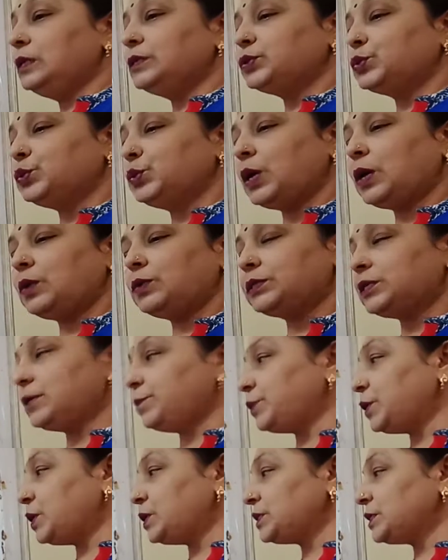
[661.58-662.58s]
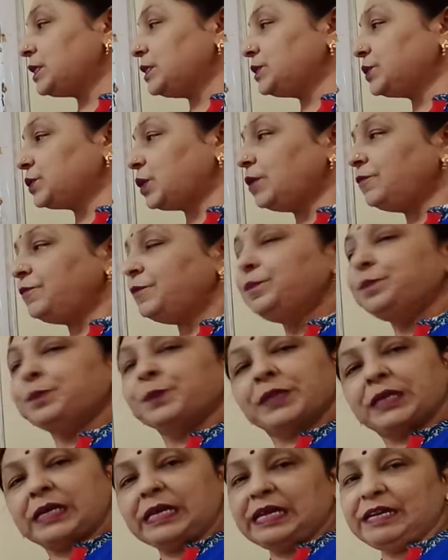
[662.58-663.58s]
throughout the process of
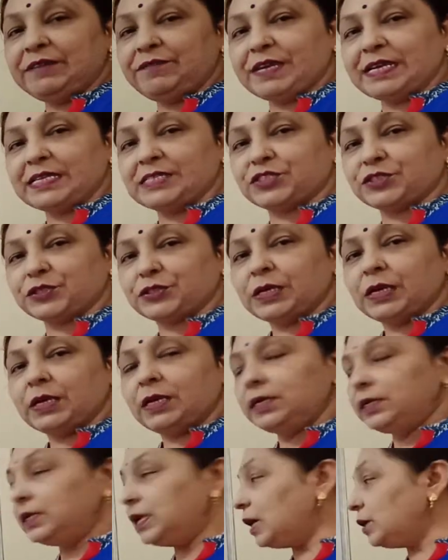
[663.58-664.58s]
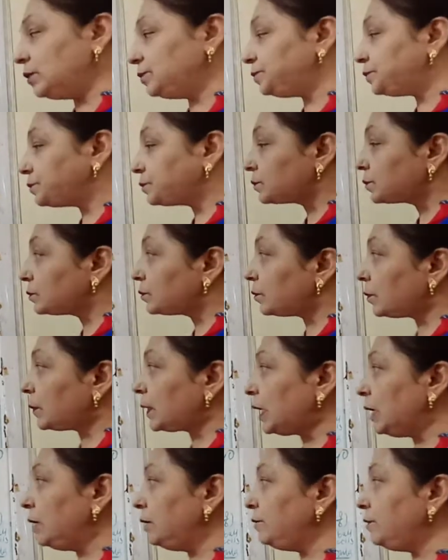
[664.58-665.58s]
cleavage. Now,
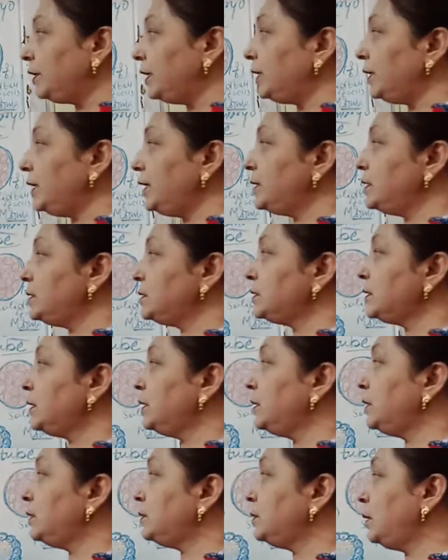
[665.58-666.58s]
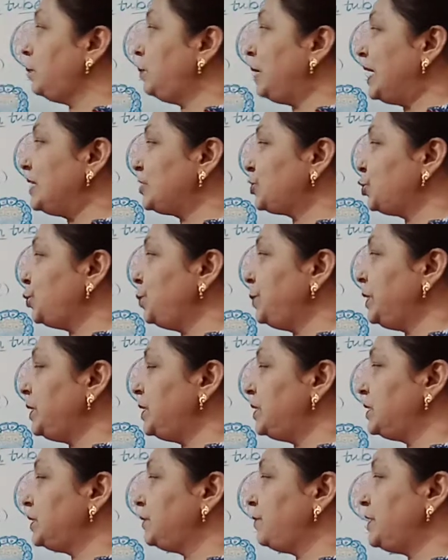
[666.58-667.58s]
whereas here the
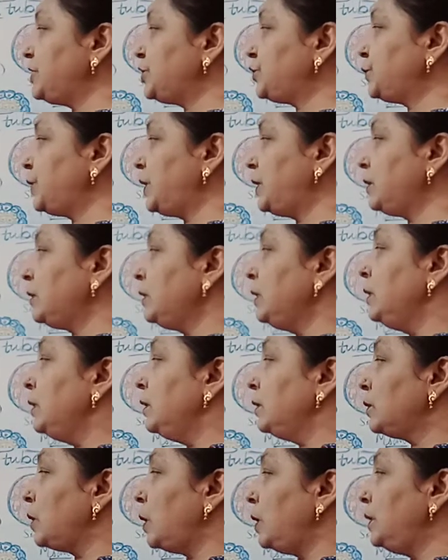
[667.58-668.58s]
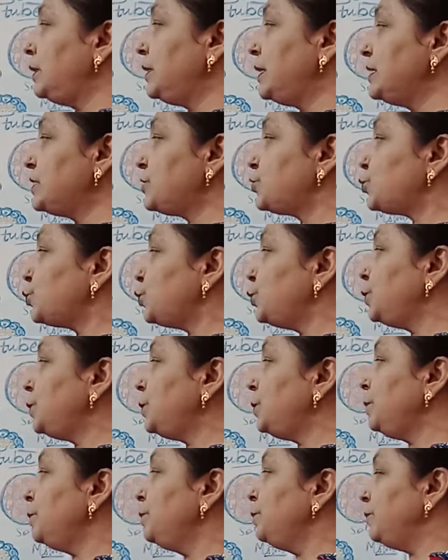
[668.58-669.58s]
blastomeres, which were called as
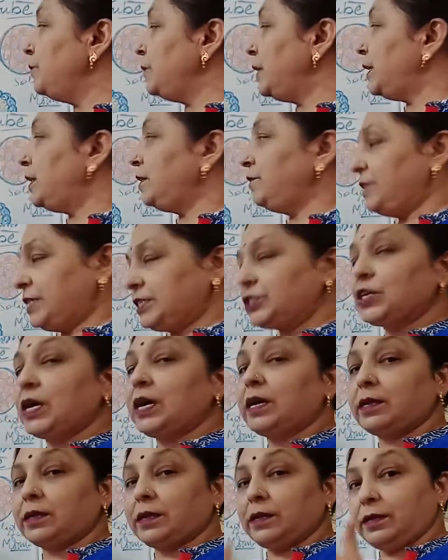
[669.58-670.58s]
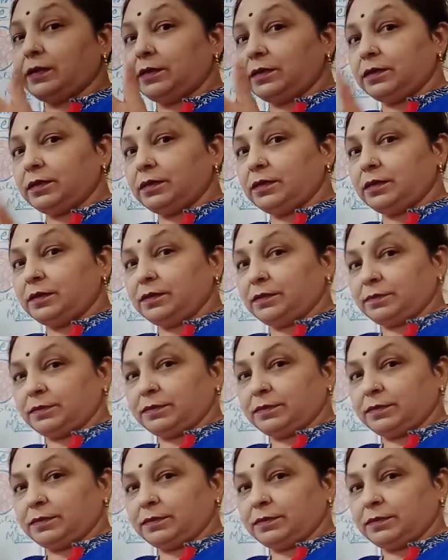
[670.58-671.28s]
two, which are in the